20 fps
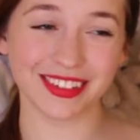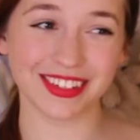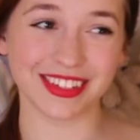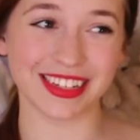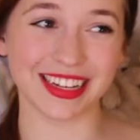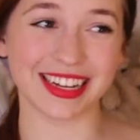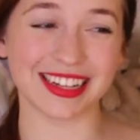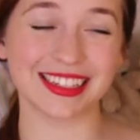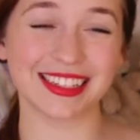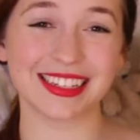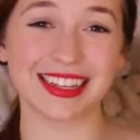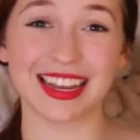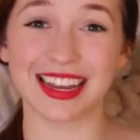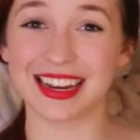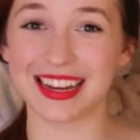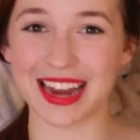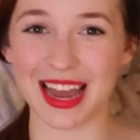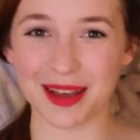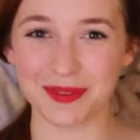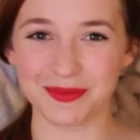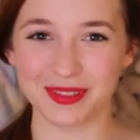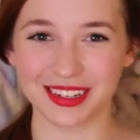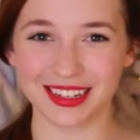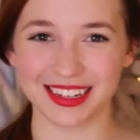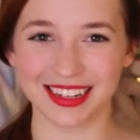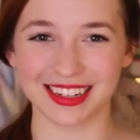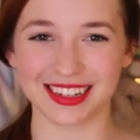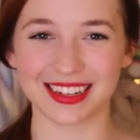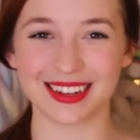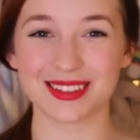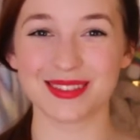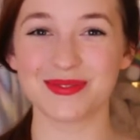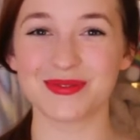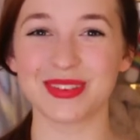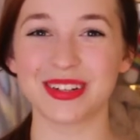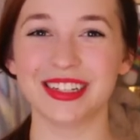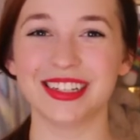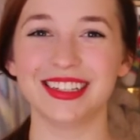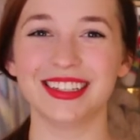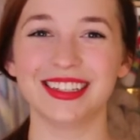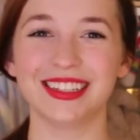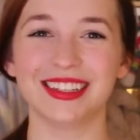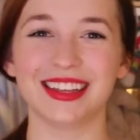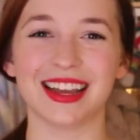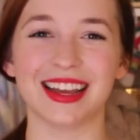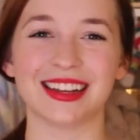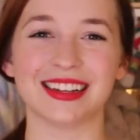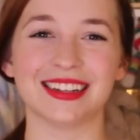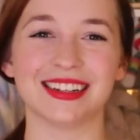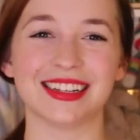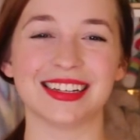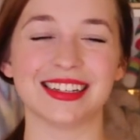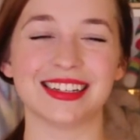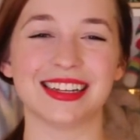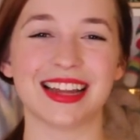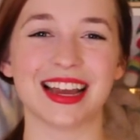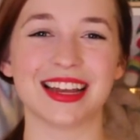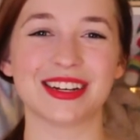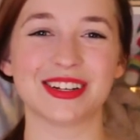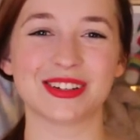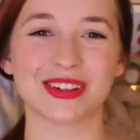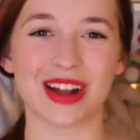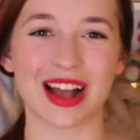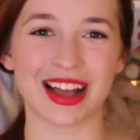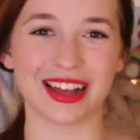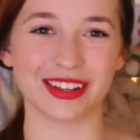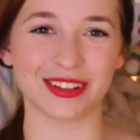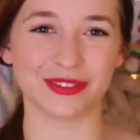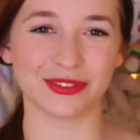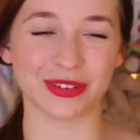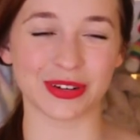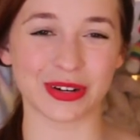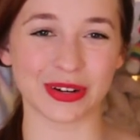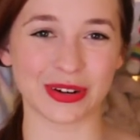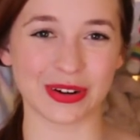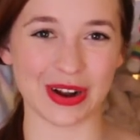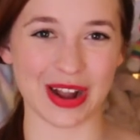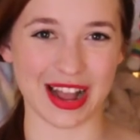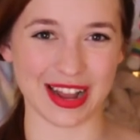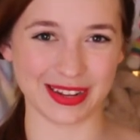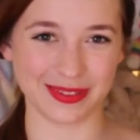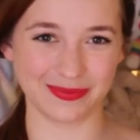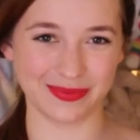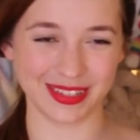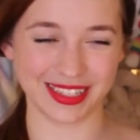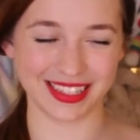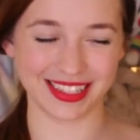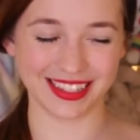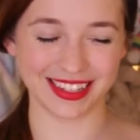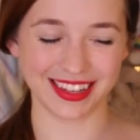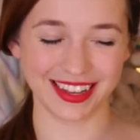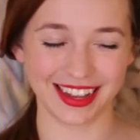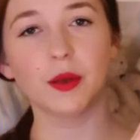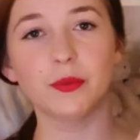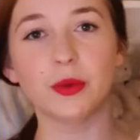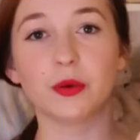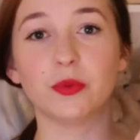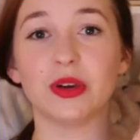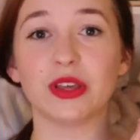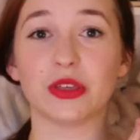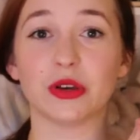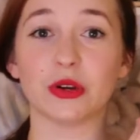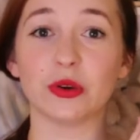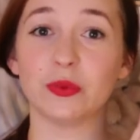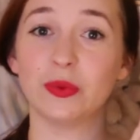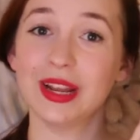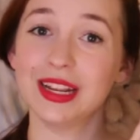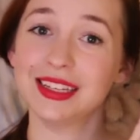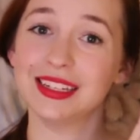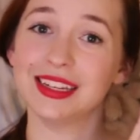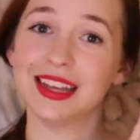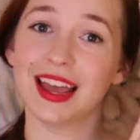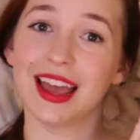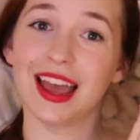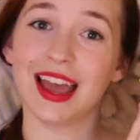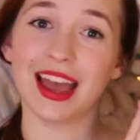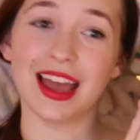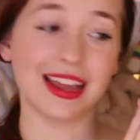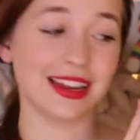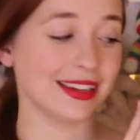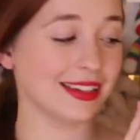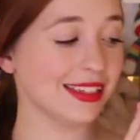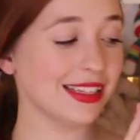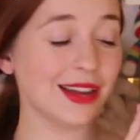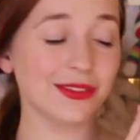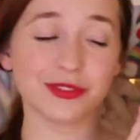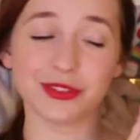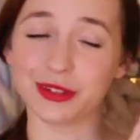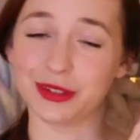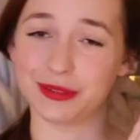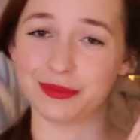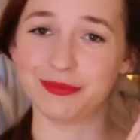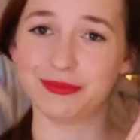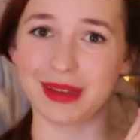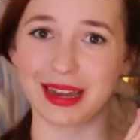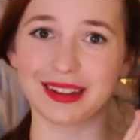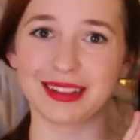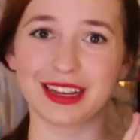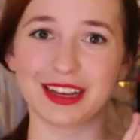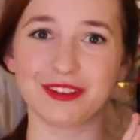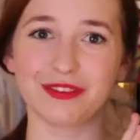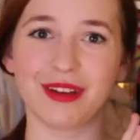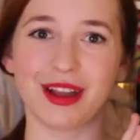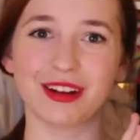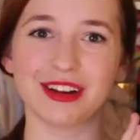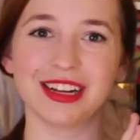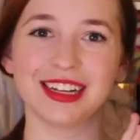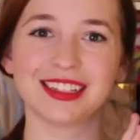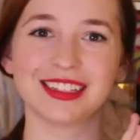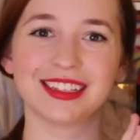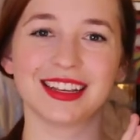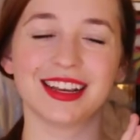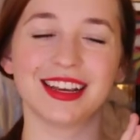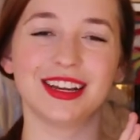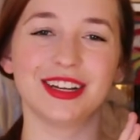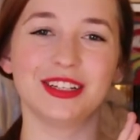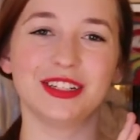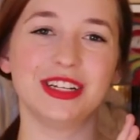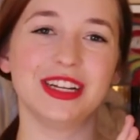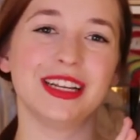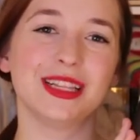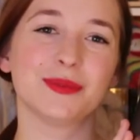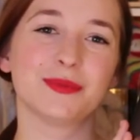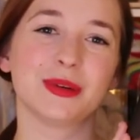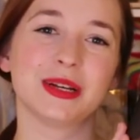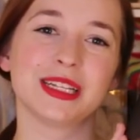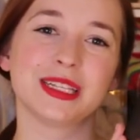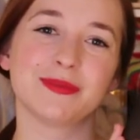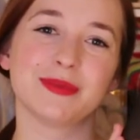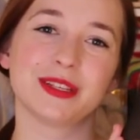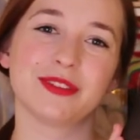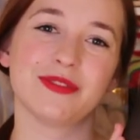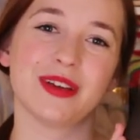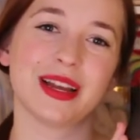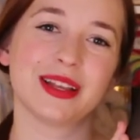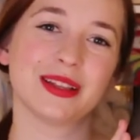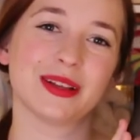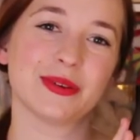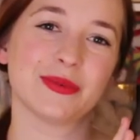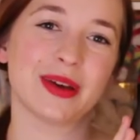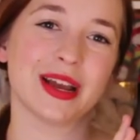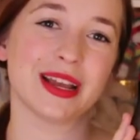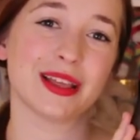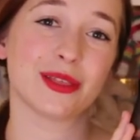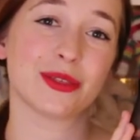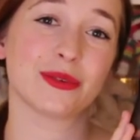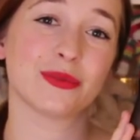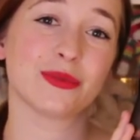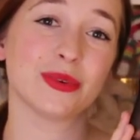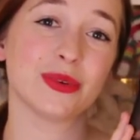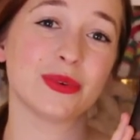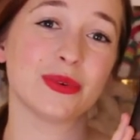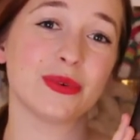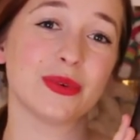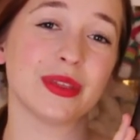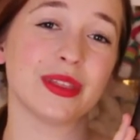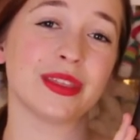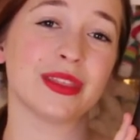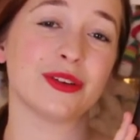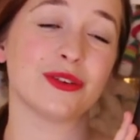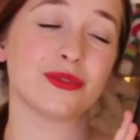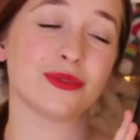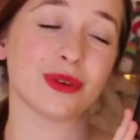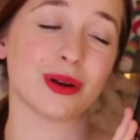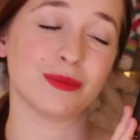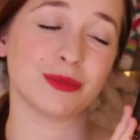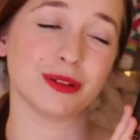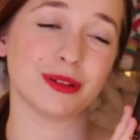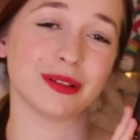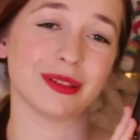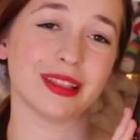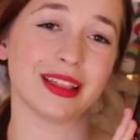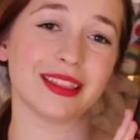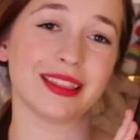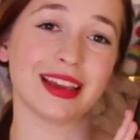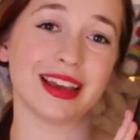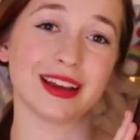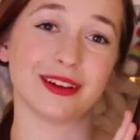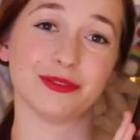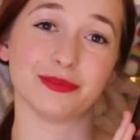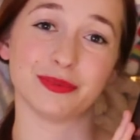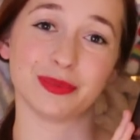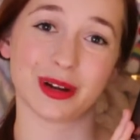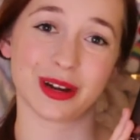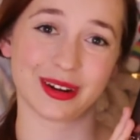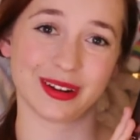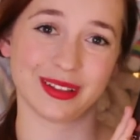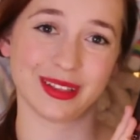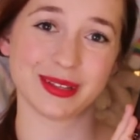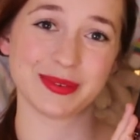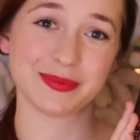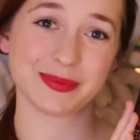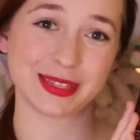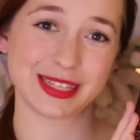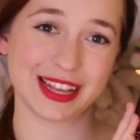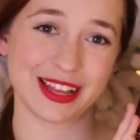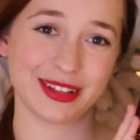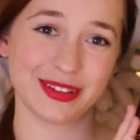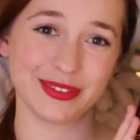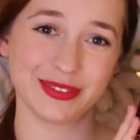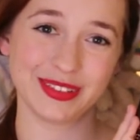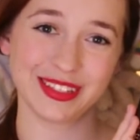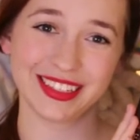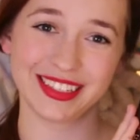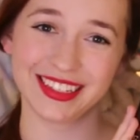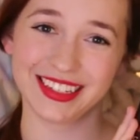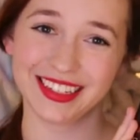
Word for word: She gets kidnapped into the woods to stand trial for her crimes. But with her wit and several meddling fairies, she and the prince must find their way through the trouble that they have brought on themselves.